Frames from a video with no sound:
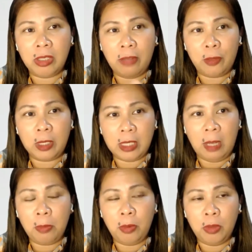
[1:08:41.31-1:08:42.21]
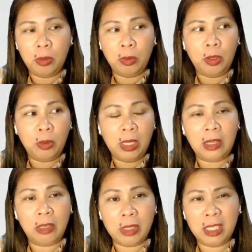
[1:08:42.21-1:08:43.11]
Like for example, you
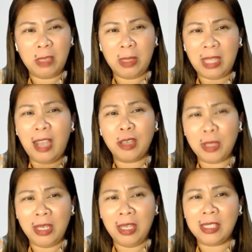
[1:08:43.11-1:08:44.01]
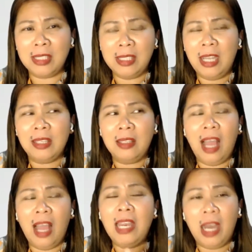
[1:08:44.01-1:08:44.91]
get the receipt, but actually it's not
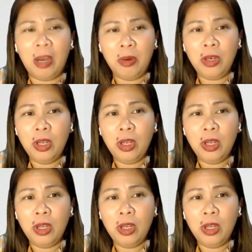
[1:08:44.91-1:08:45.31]
allowed.